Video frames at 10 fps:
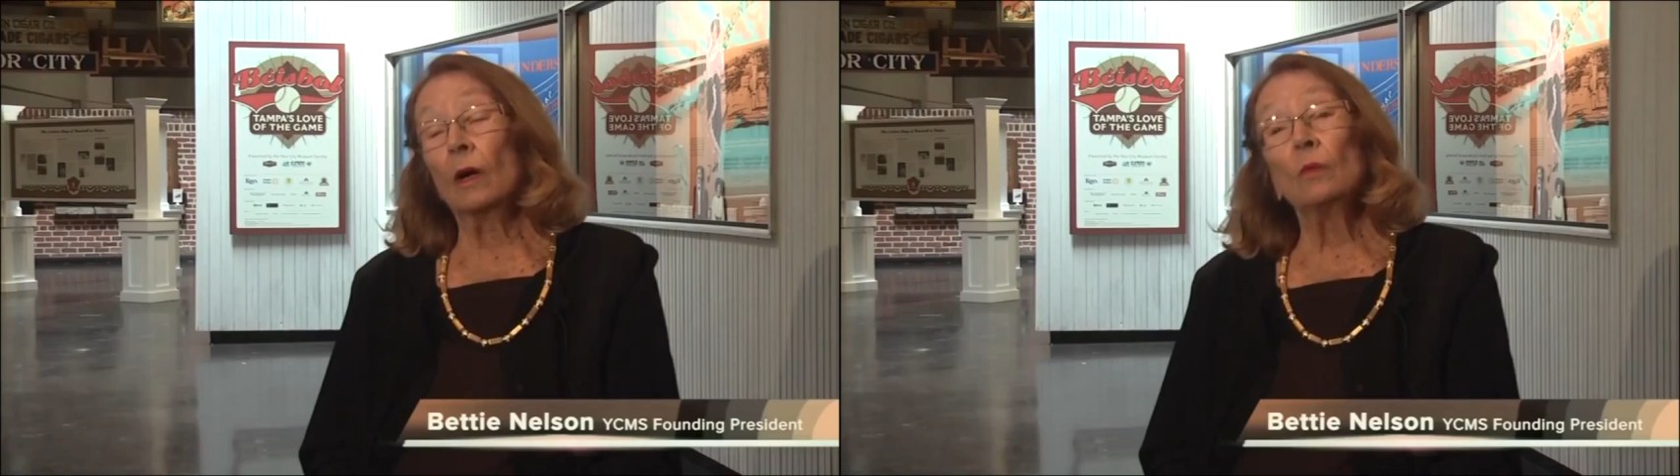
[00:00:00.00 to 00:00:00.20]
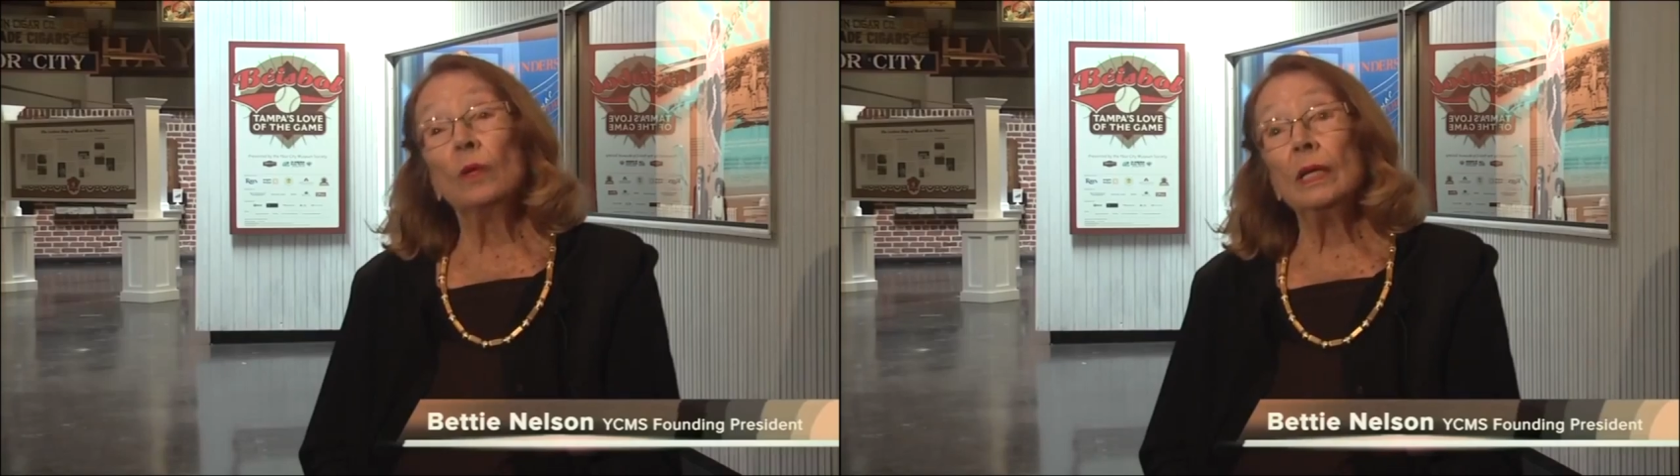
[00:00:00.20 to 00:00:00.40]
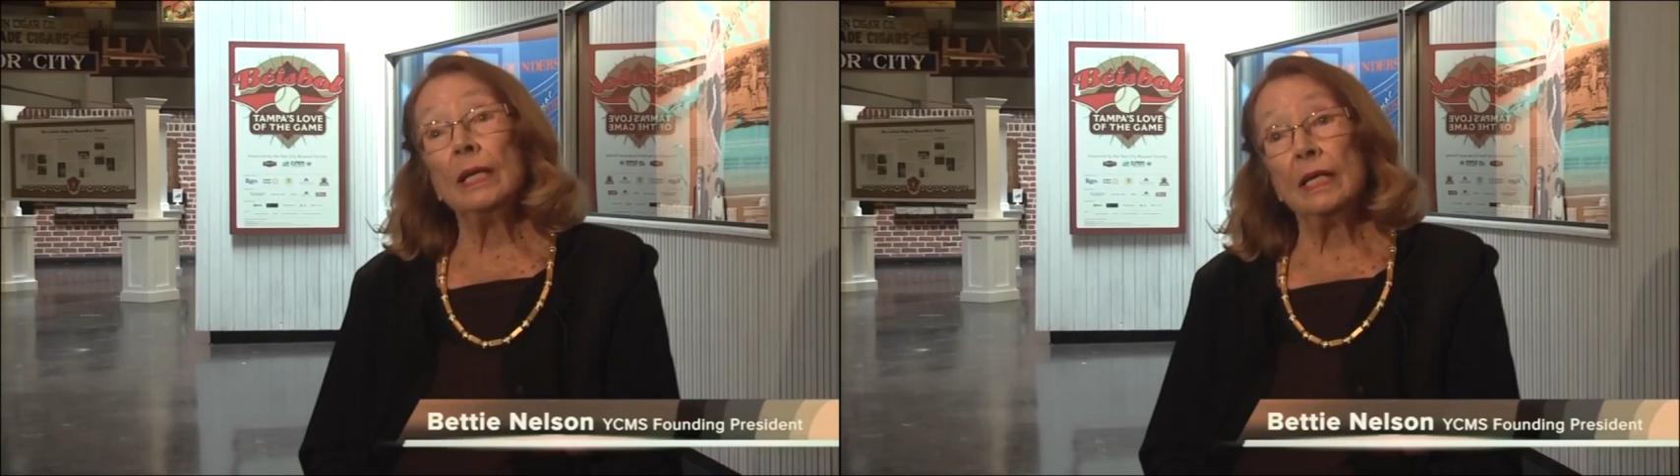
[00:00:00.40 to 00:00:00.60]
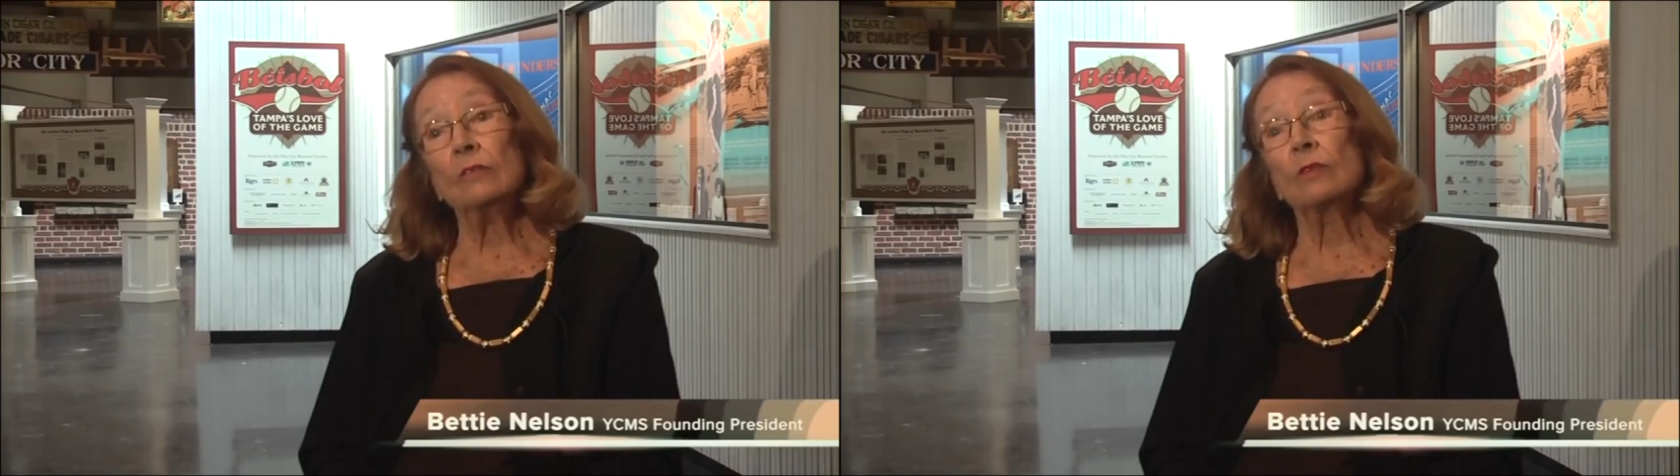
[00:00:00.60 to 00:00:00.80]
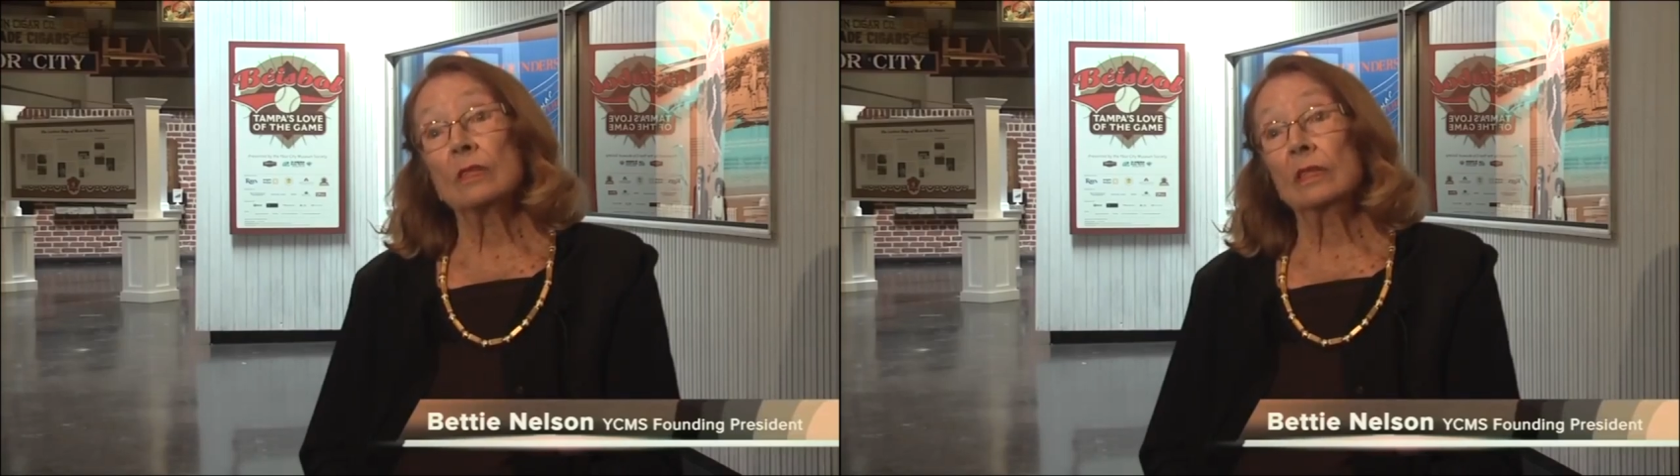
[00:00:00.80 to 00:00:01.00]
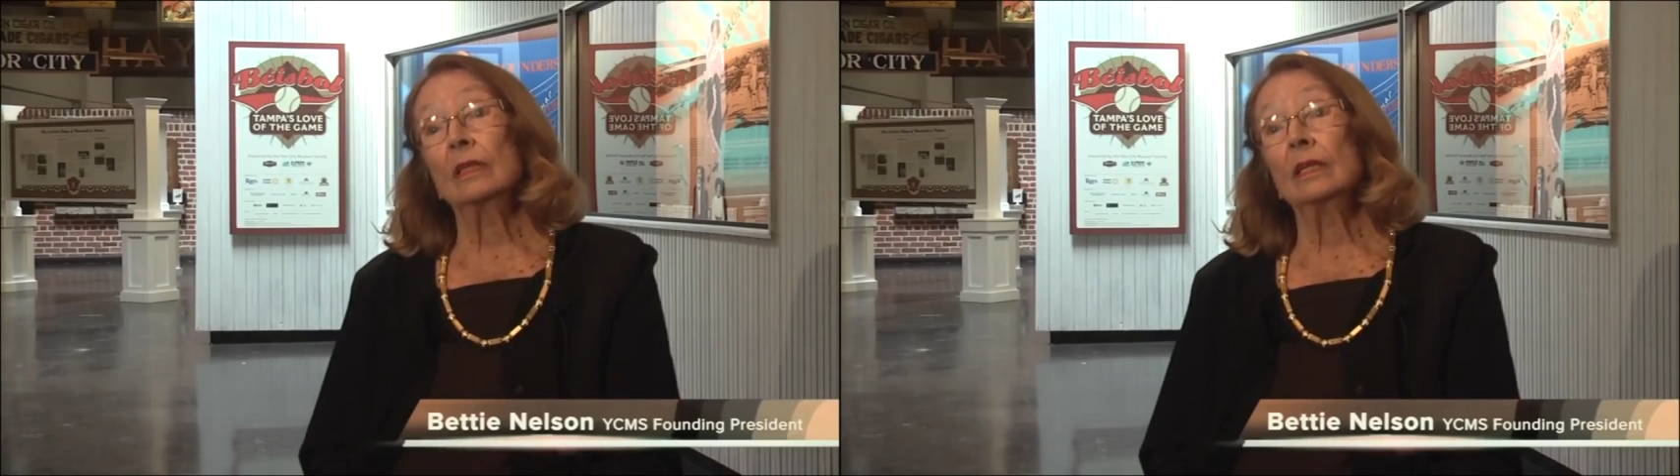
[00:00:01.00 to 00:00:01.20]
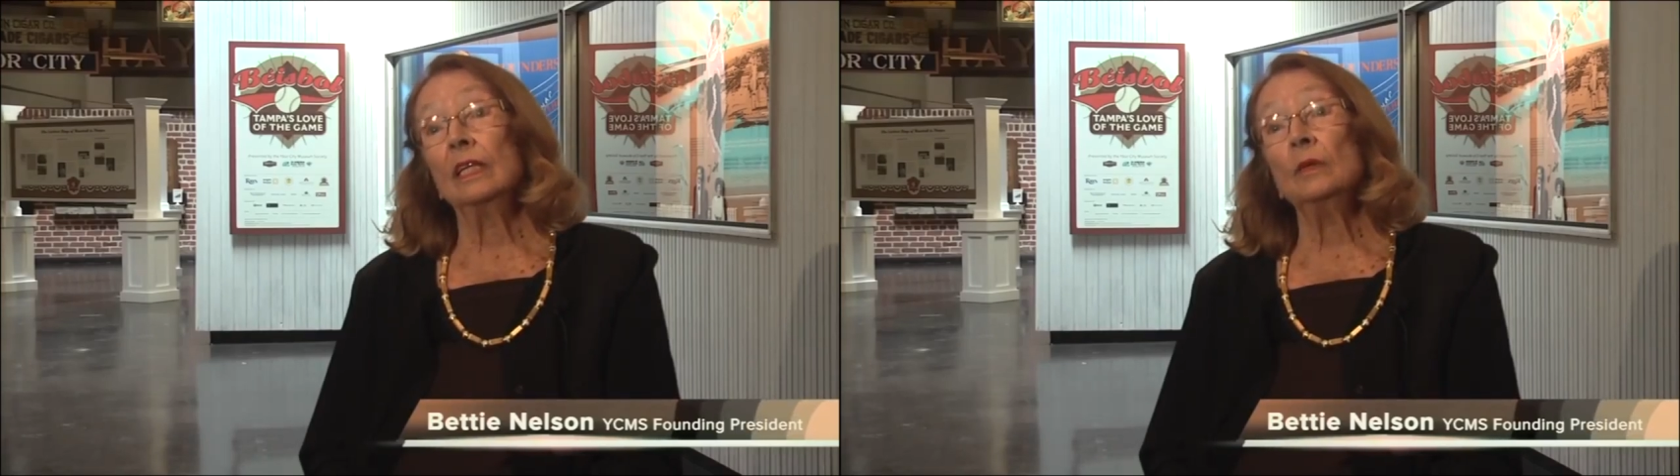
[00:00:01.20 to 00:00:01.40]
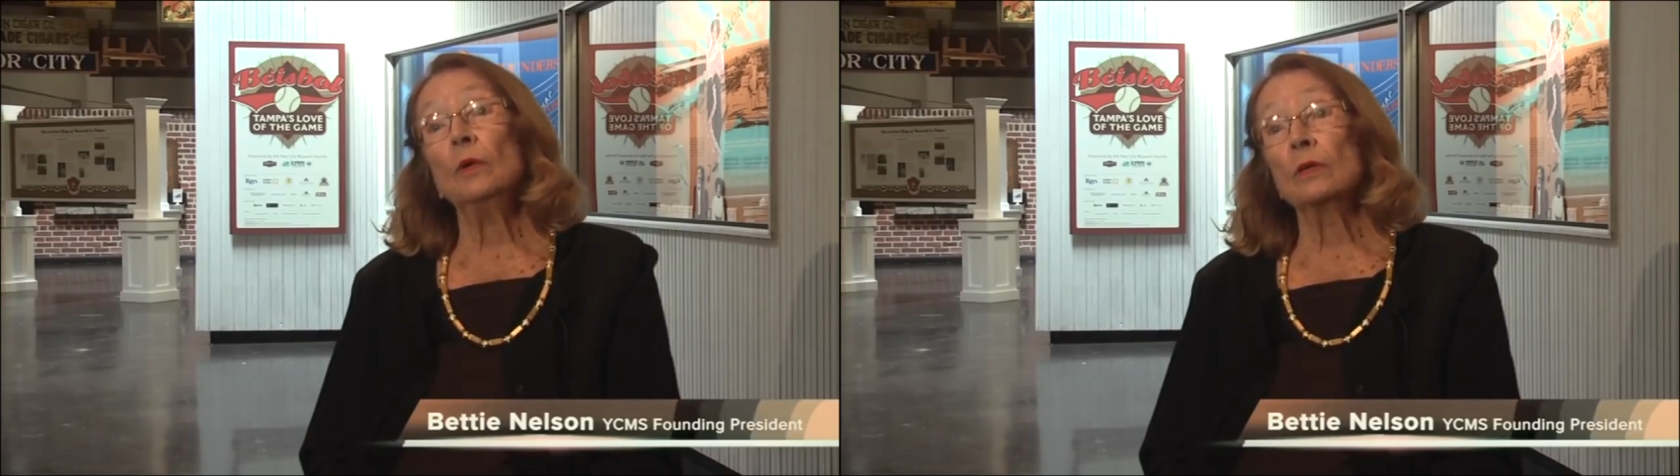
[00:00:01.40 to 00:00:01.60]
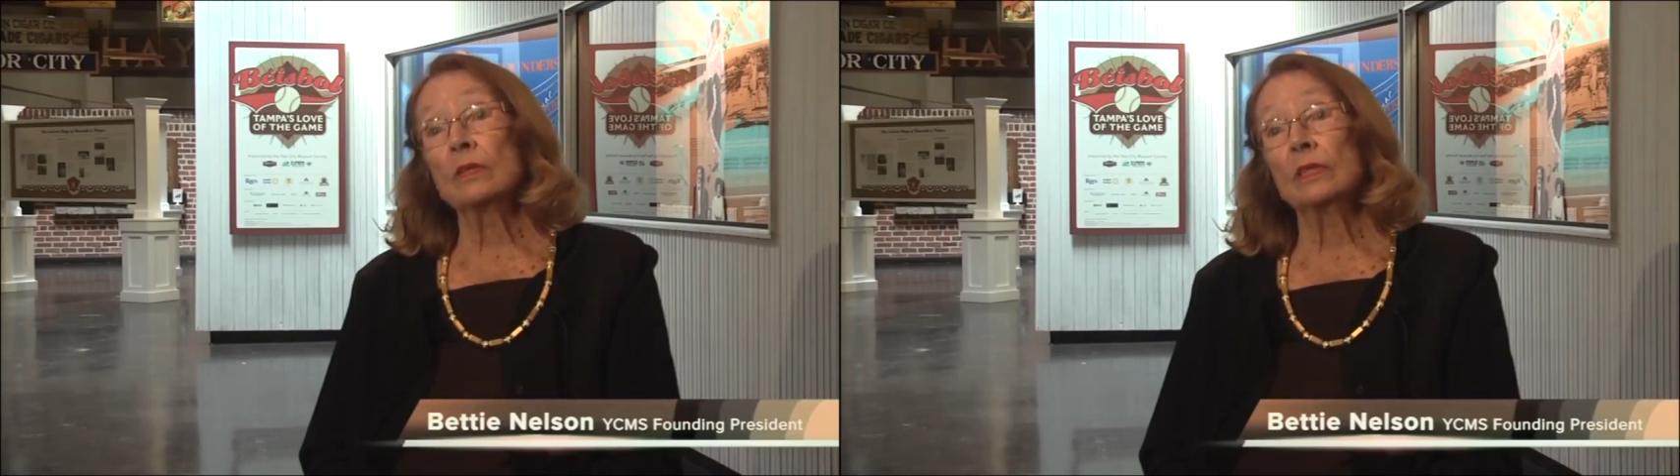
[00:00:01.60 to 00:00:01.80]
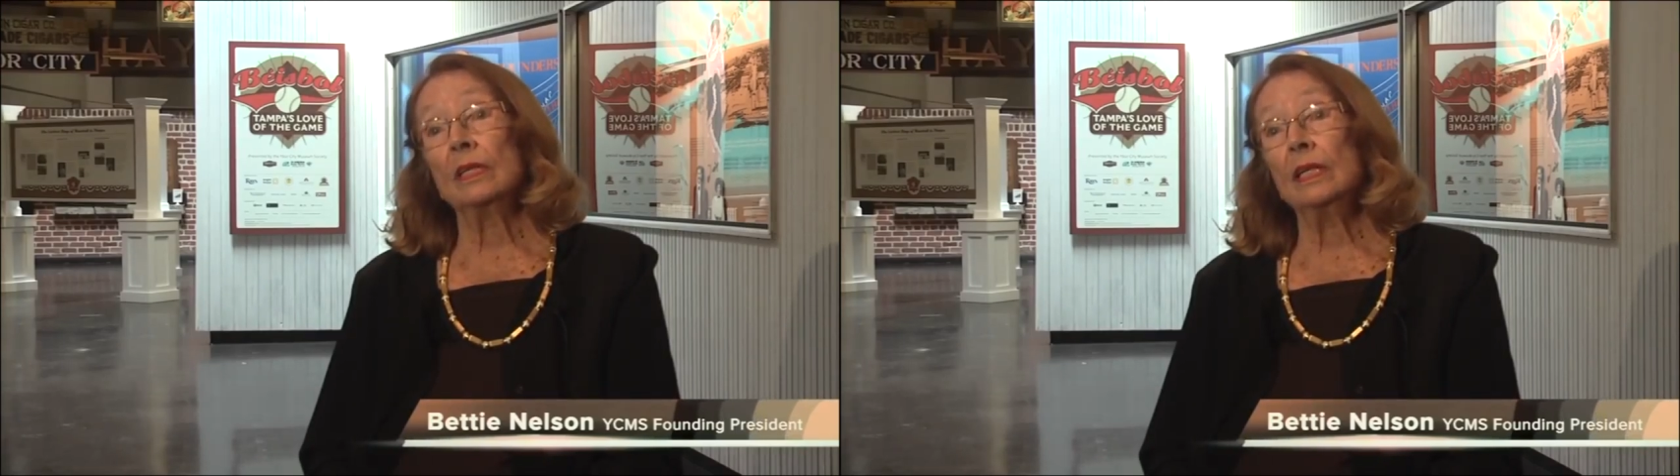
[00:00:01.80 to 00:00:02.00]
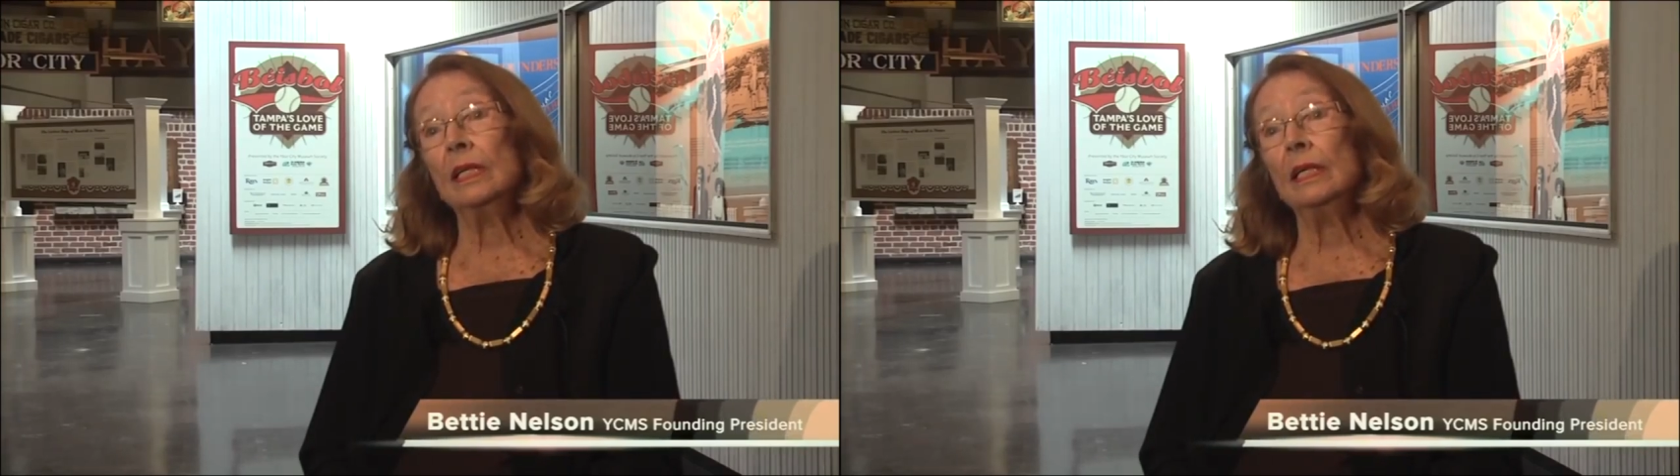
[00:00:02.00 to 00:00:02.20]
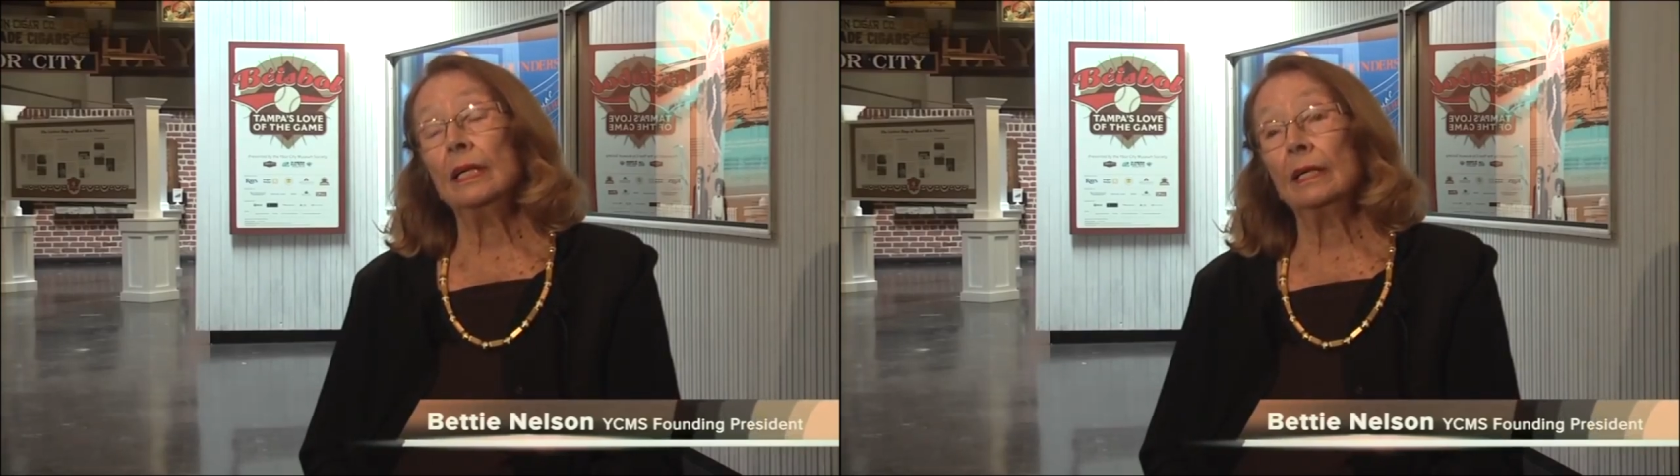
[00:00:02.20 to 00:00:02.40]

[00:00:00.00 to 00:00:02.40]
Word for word: really interested in Ybor City,